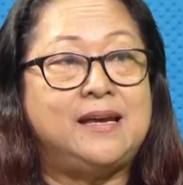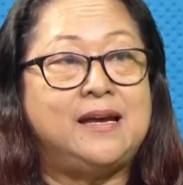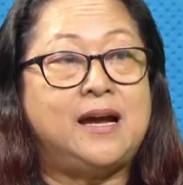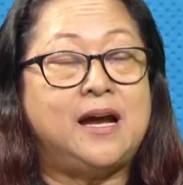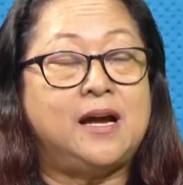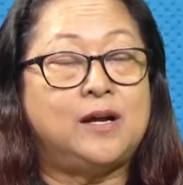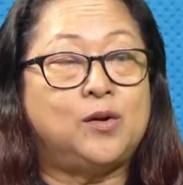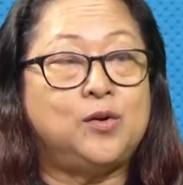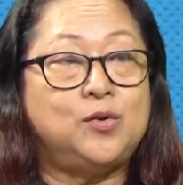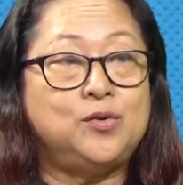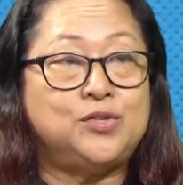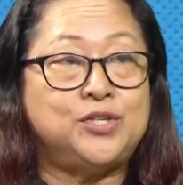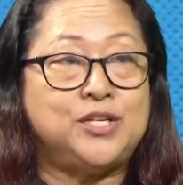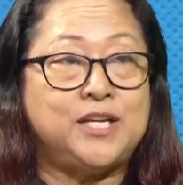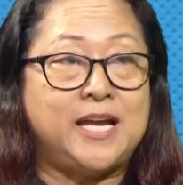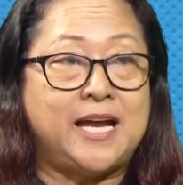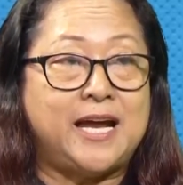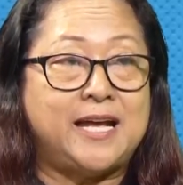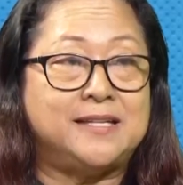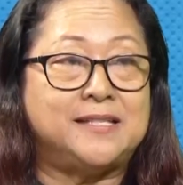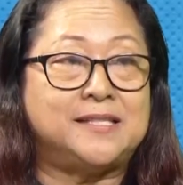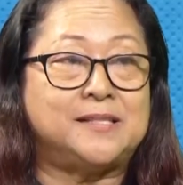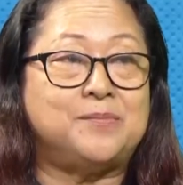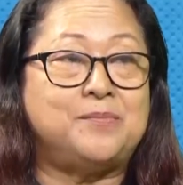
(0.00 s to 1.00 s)

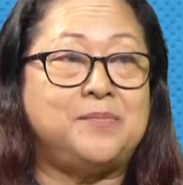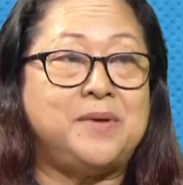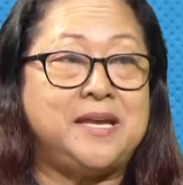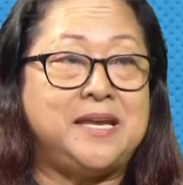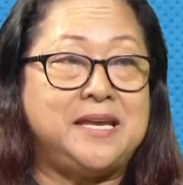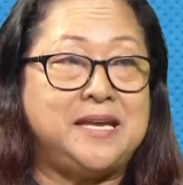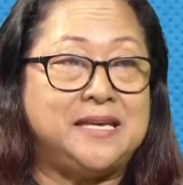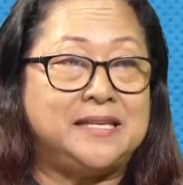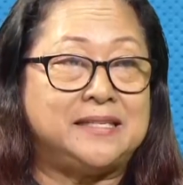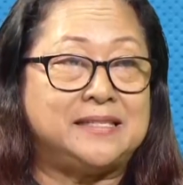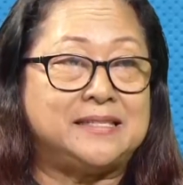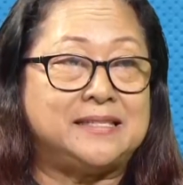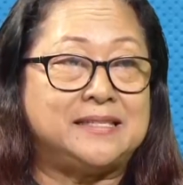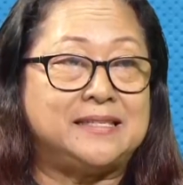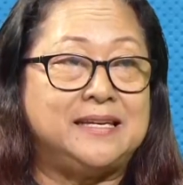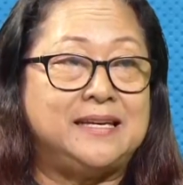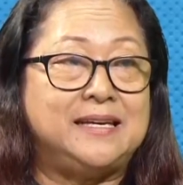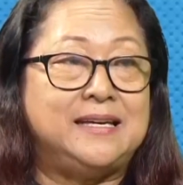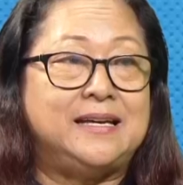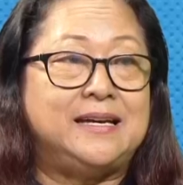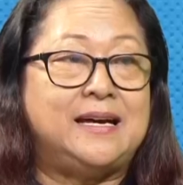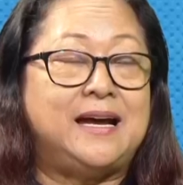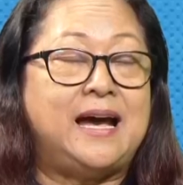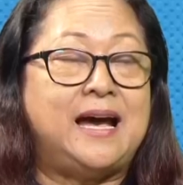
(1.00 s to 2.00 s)
accoucheants, bait,
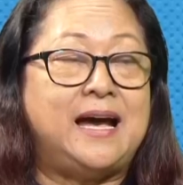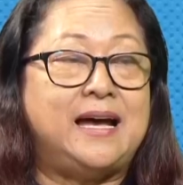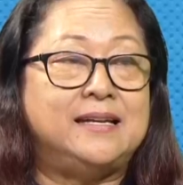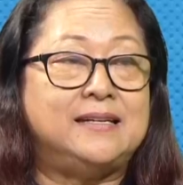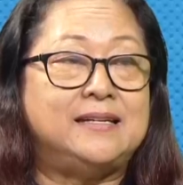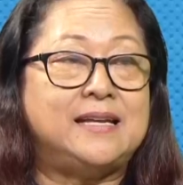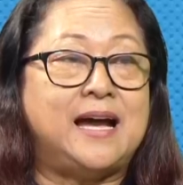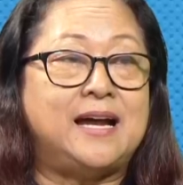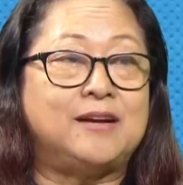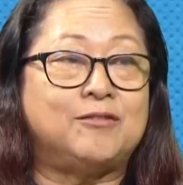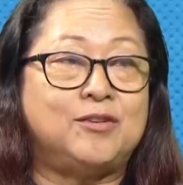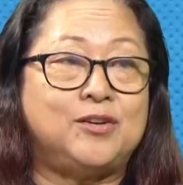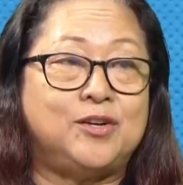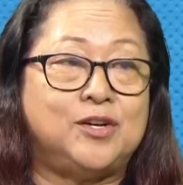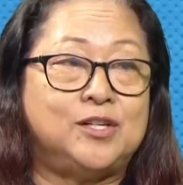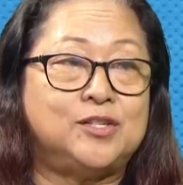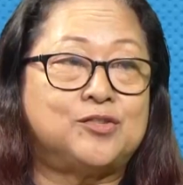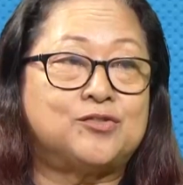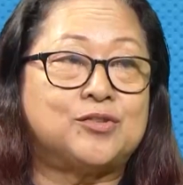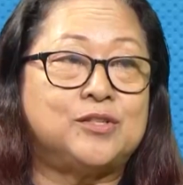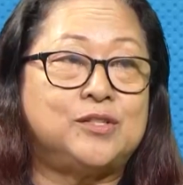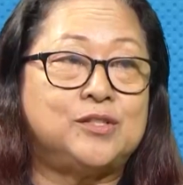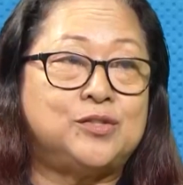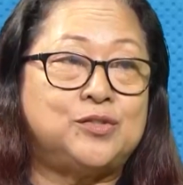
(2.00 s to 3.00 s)
and
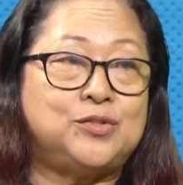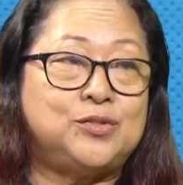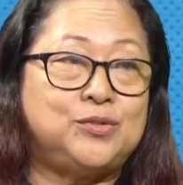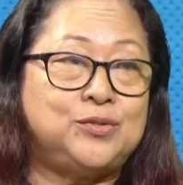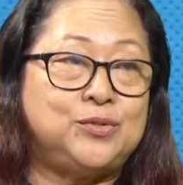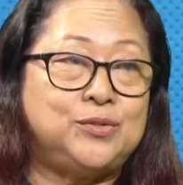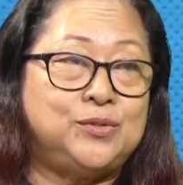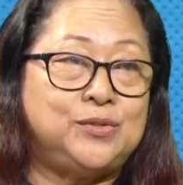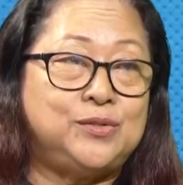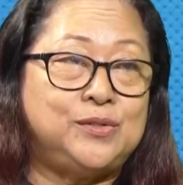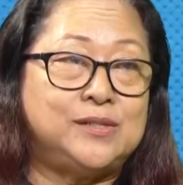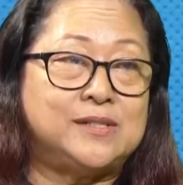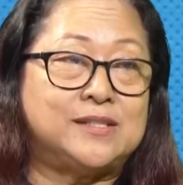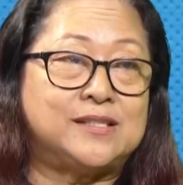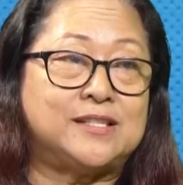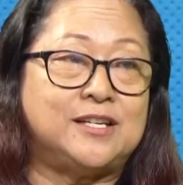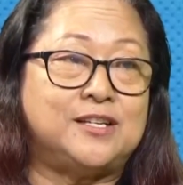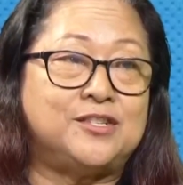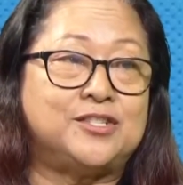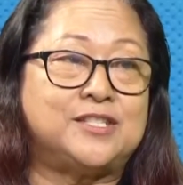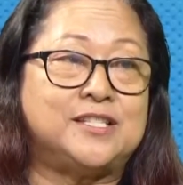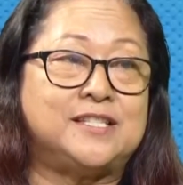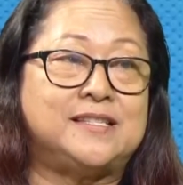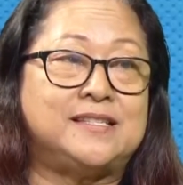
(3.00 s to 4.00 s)
agricultural tools
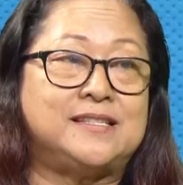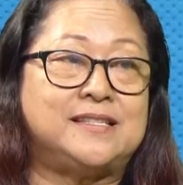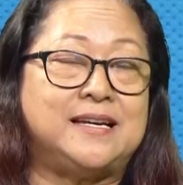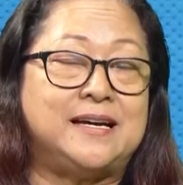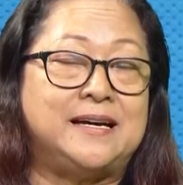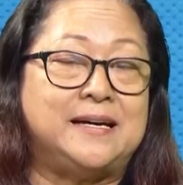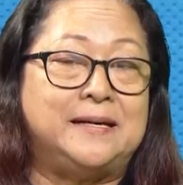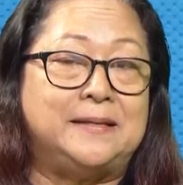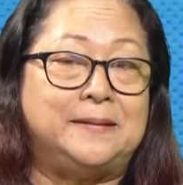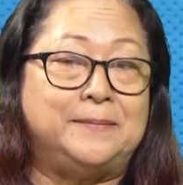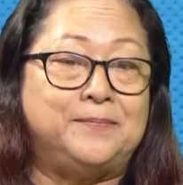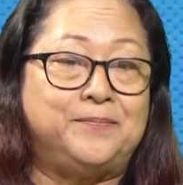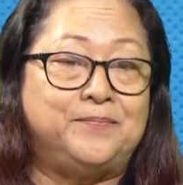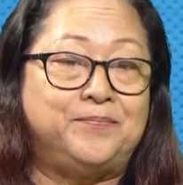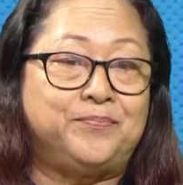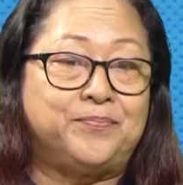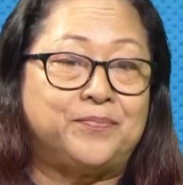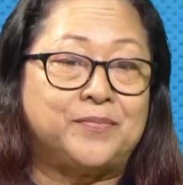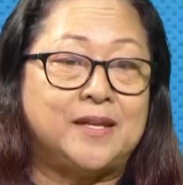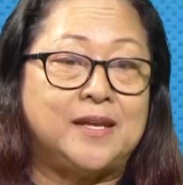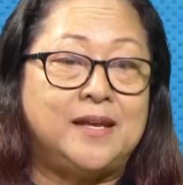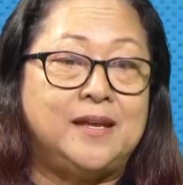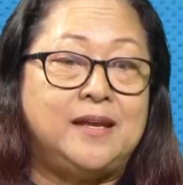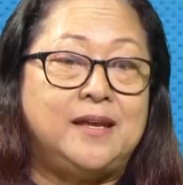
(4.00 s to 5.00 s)
such as
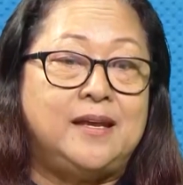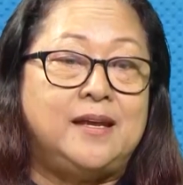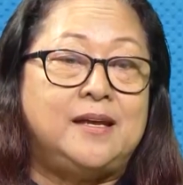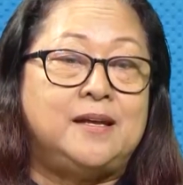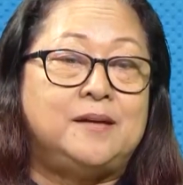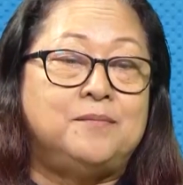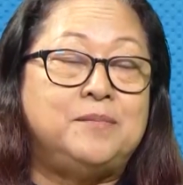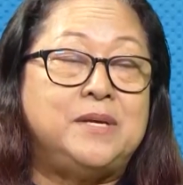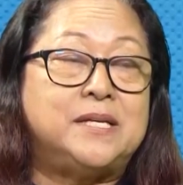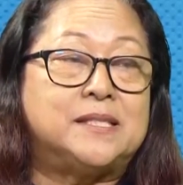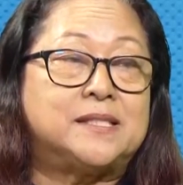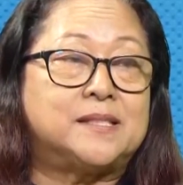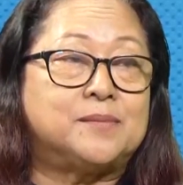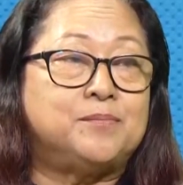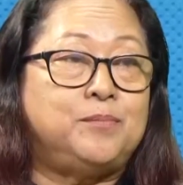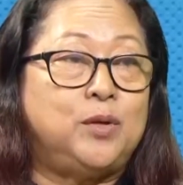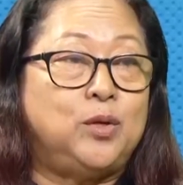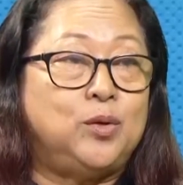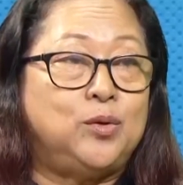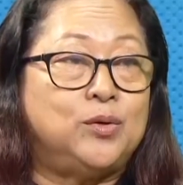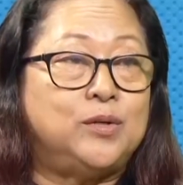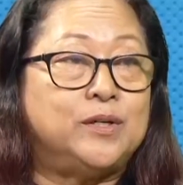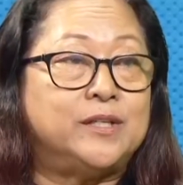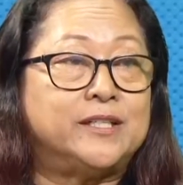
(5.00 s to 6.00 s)
mist
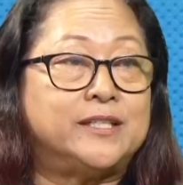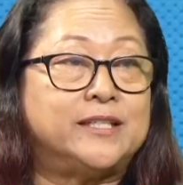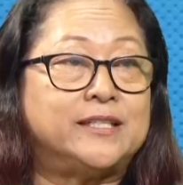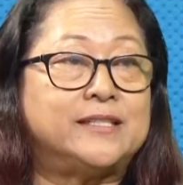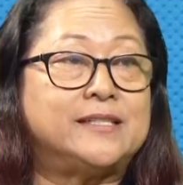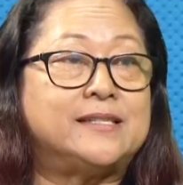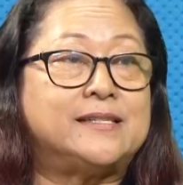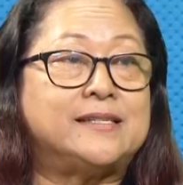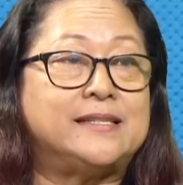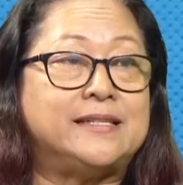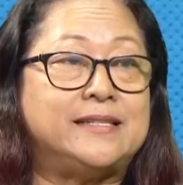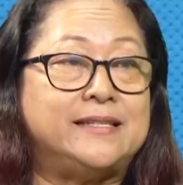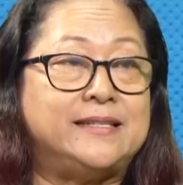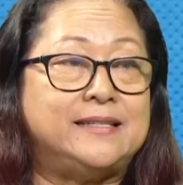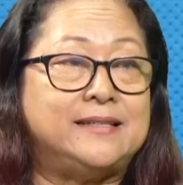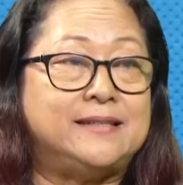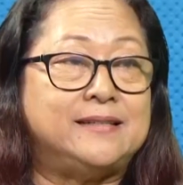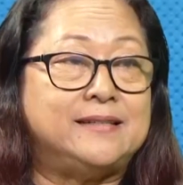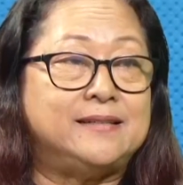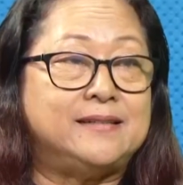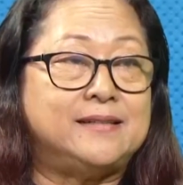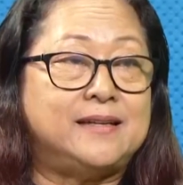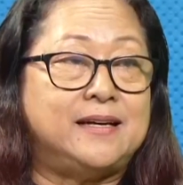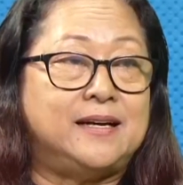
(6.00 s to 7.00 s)
blowers
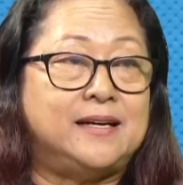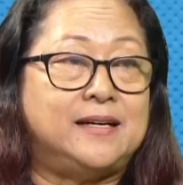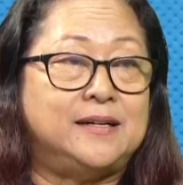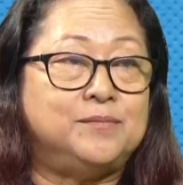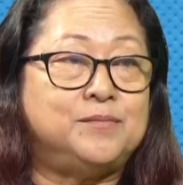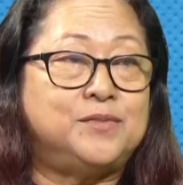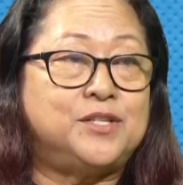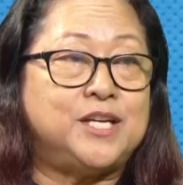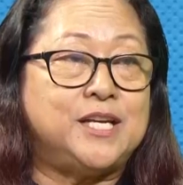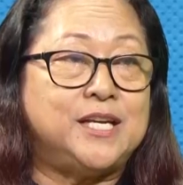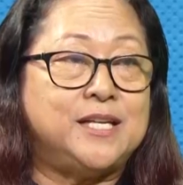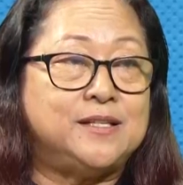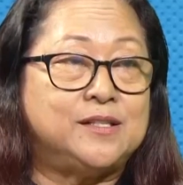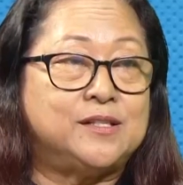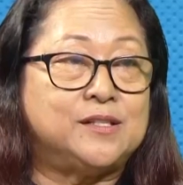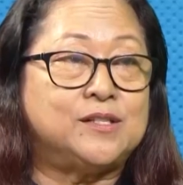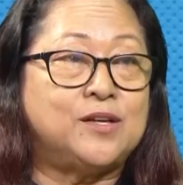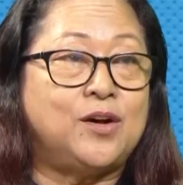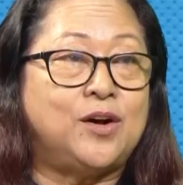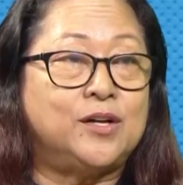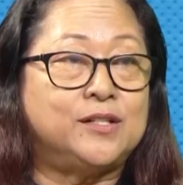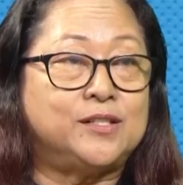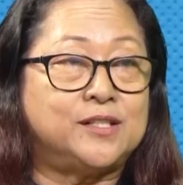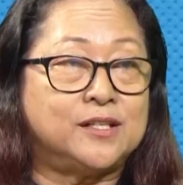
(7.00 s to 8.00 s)
and
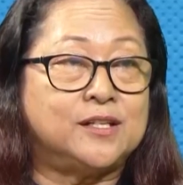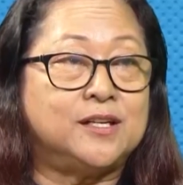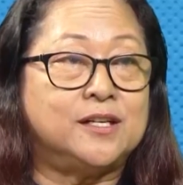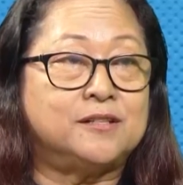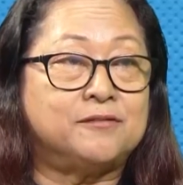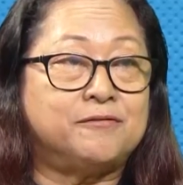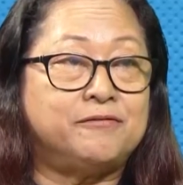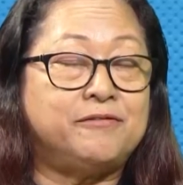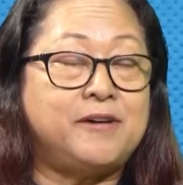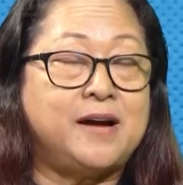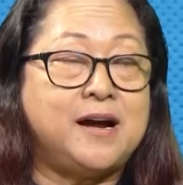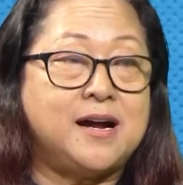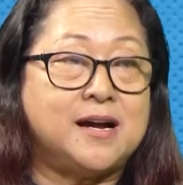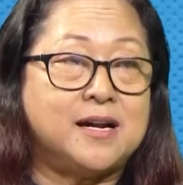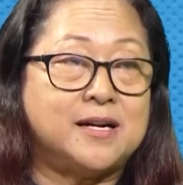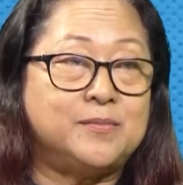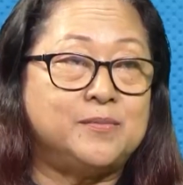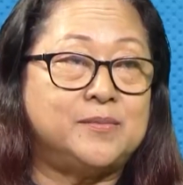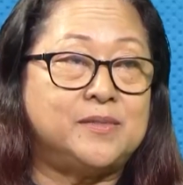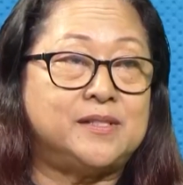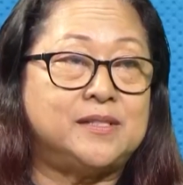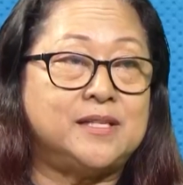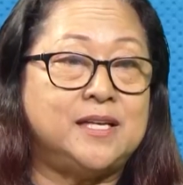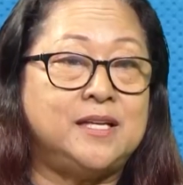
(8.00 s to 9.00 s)
chainsaw to cut
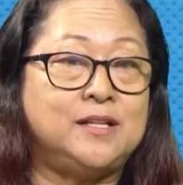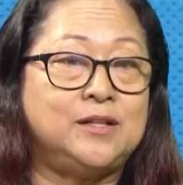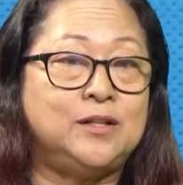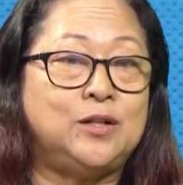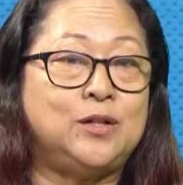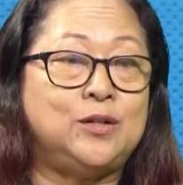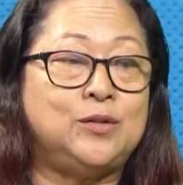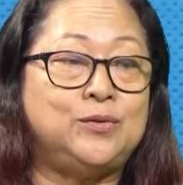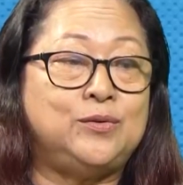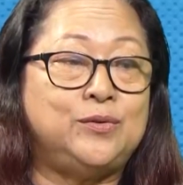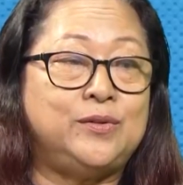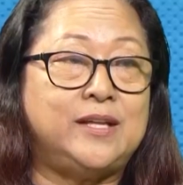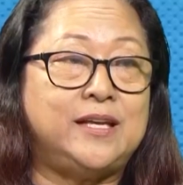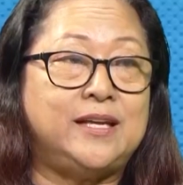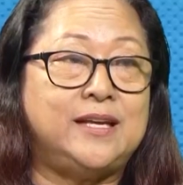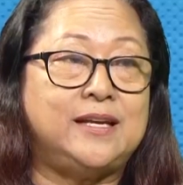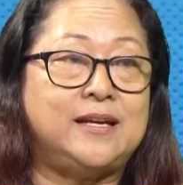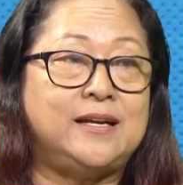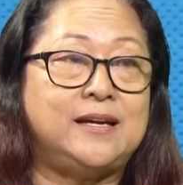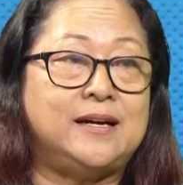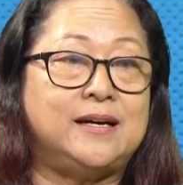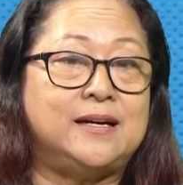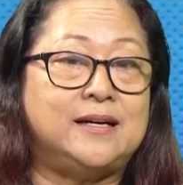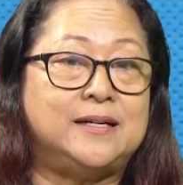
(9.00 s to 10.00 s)
farms,
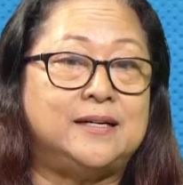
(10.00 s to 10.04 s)
including